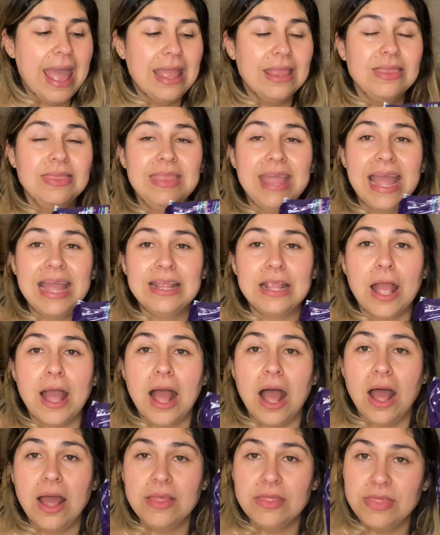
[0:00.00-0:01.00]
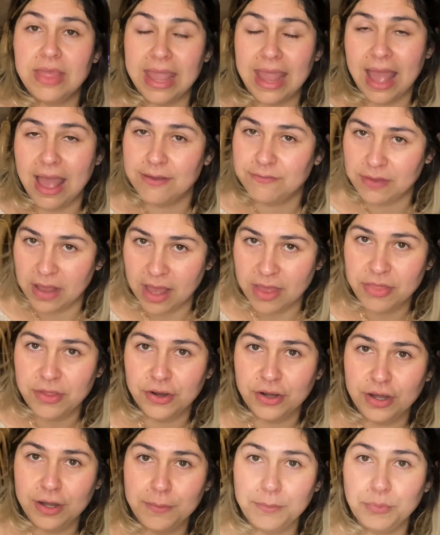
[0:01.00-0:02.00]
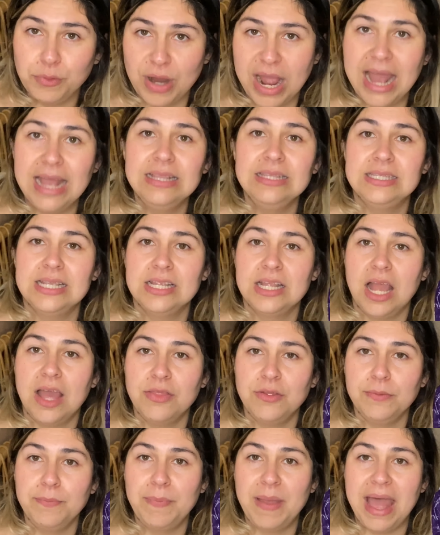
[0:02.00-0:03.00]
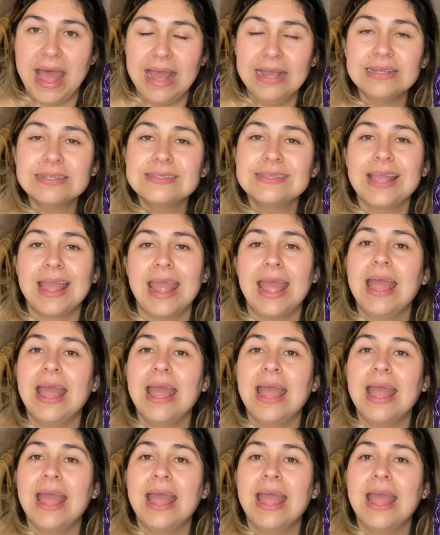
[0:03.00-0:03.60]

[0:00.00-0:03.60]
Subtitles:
Then they have other brands and other packs,